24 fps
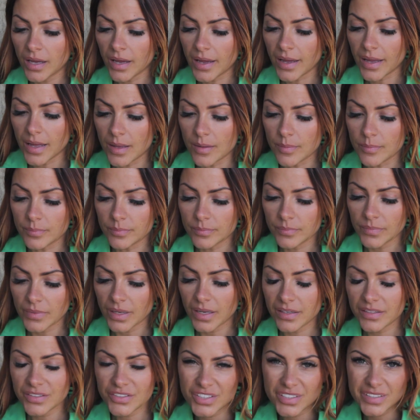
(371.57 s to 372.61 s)
And
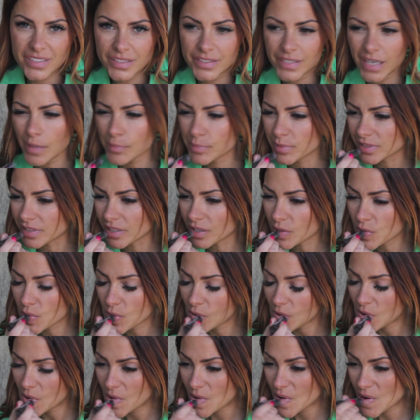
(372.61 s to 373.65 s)
it's just a chapstick.
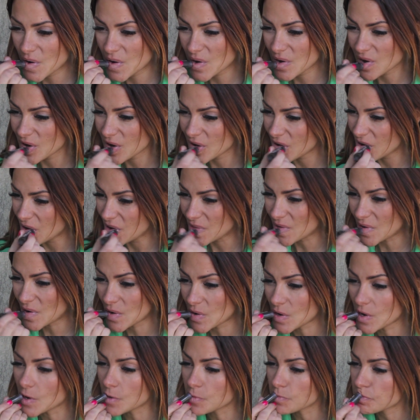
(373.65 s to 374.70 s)
I just throw
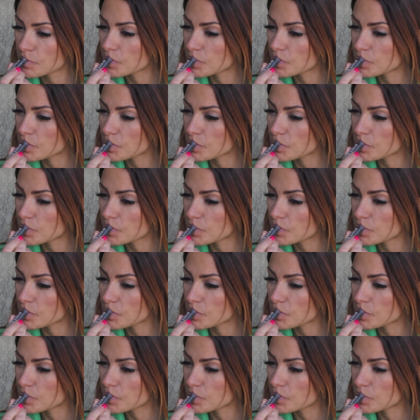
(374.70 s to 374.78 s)
it on.